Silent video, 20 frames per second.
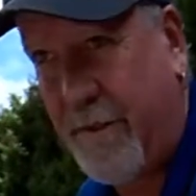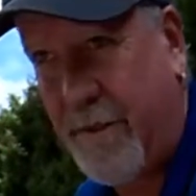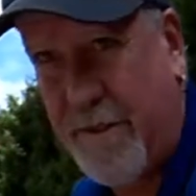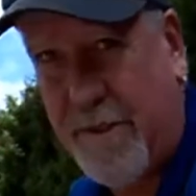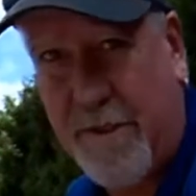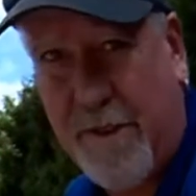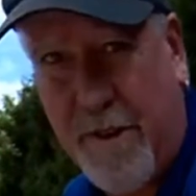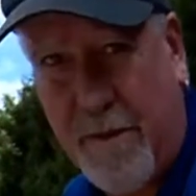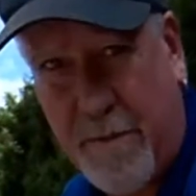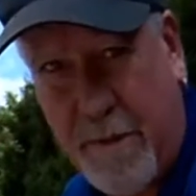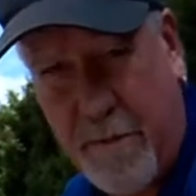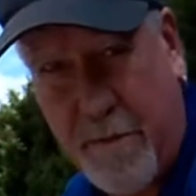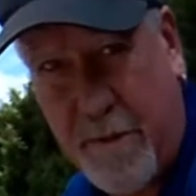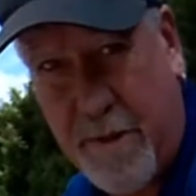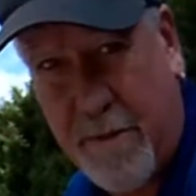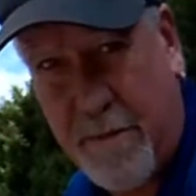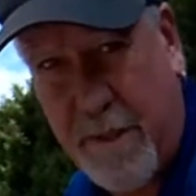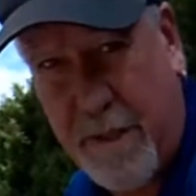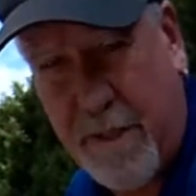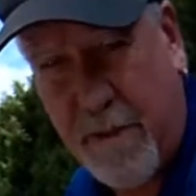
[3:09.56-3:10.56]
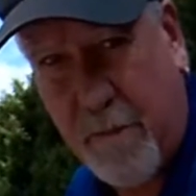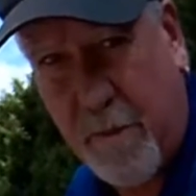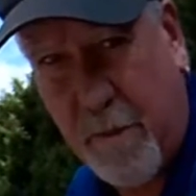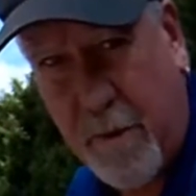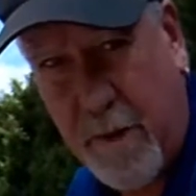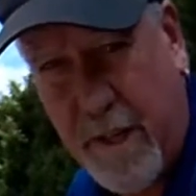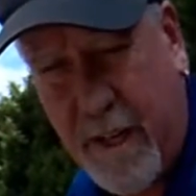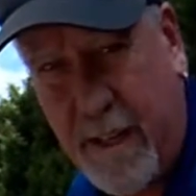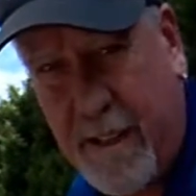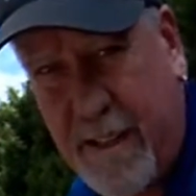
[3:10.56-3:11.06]
time we put them in the
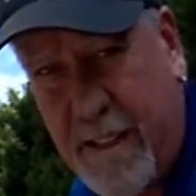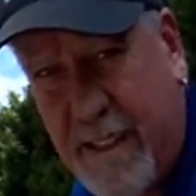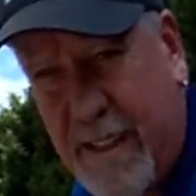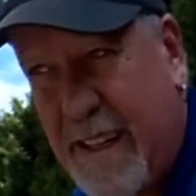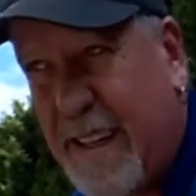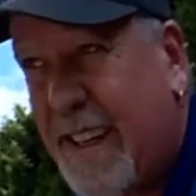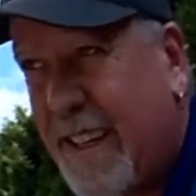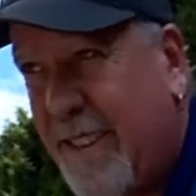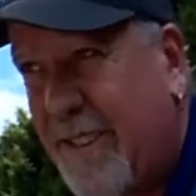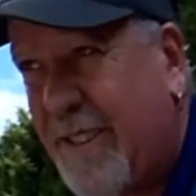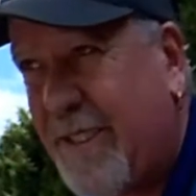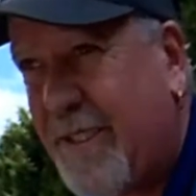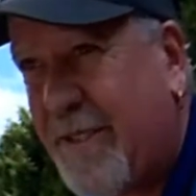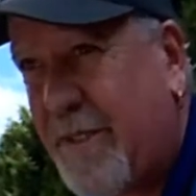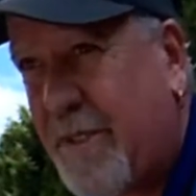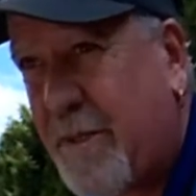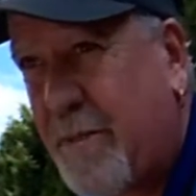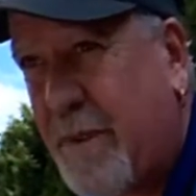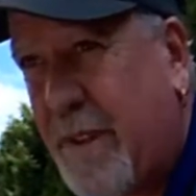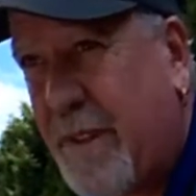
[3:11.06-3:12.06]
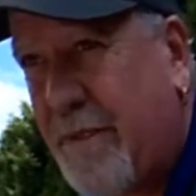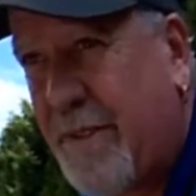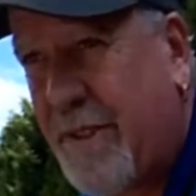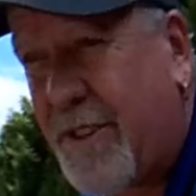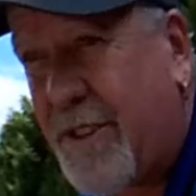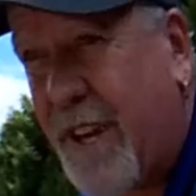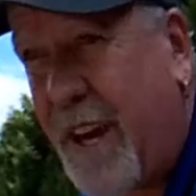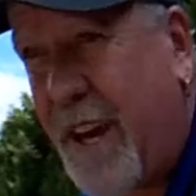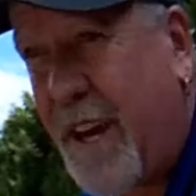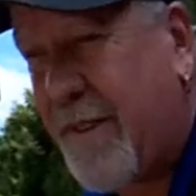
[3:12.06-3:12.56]
water, which was a bit of a
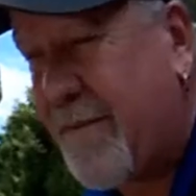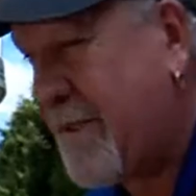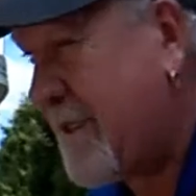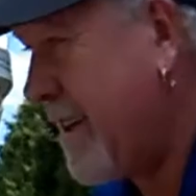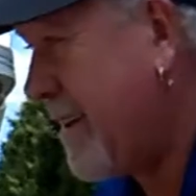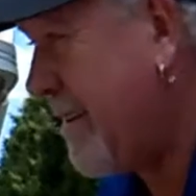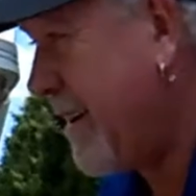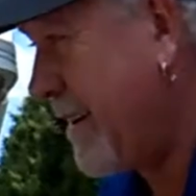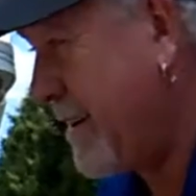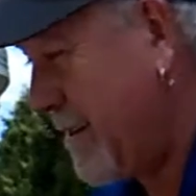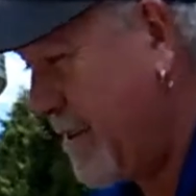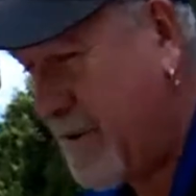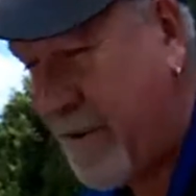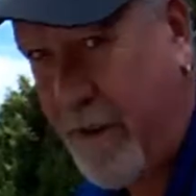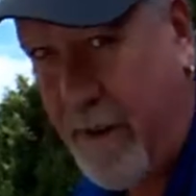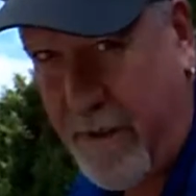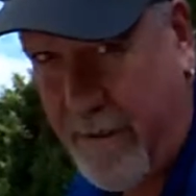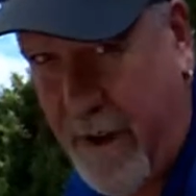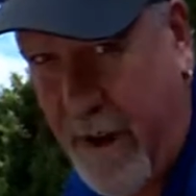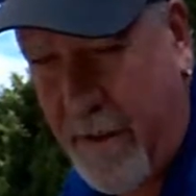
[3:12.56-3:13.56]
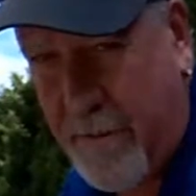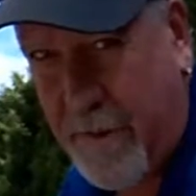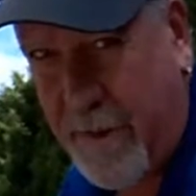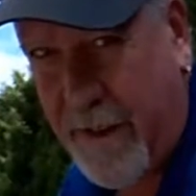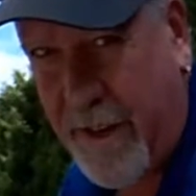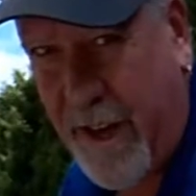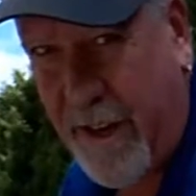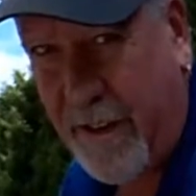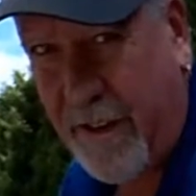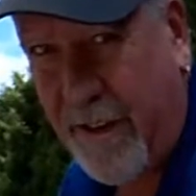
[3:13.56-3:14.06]
shame, so we had to drive home with
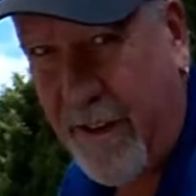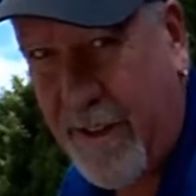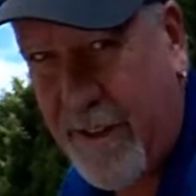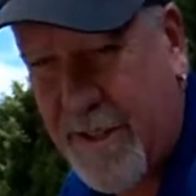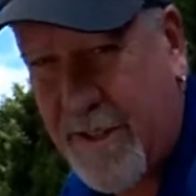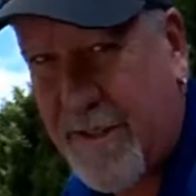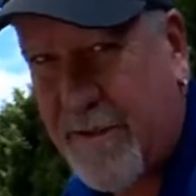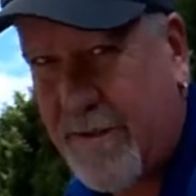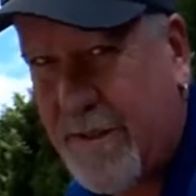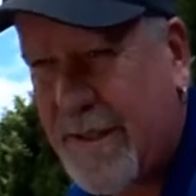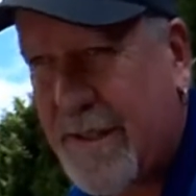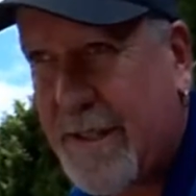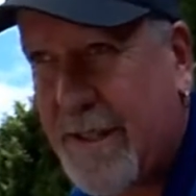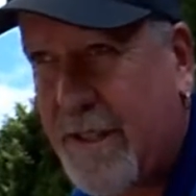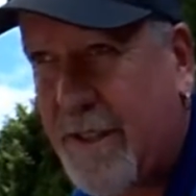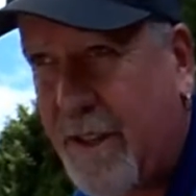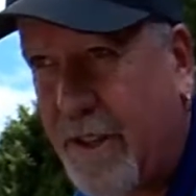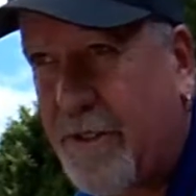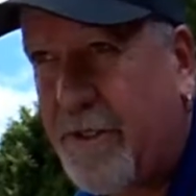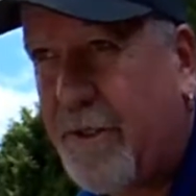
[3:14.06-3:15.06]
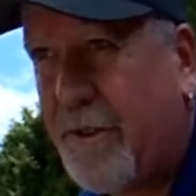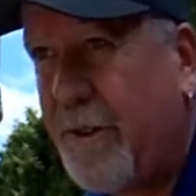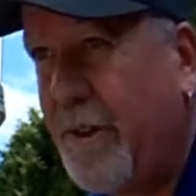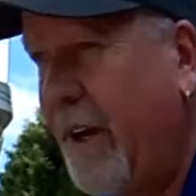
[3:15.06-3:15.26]
no lights, which is not good.